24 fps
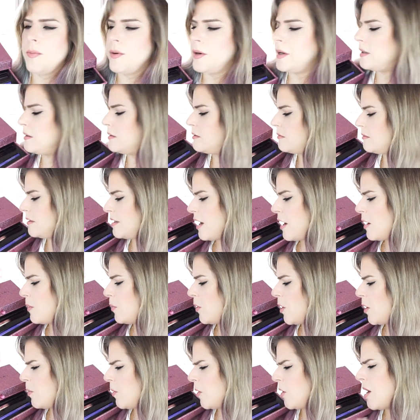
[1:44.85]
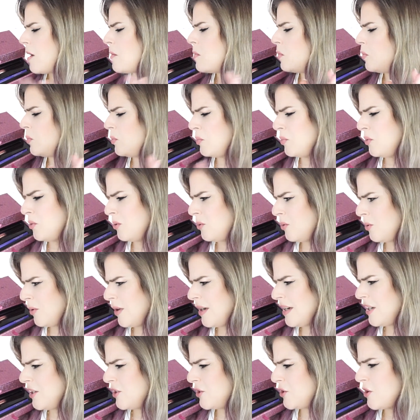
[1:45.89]
but the eye primer, I'm
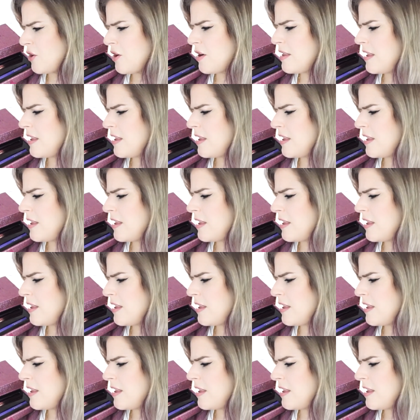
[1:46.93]
pretty sure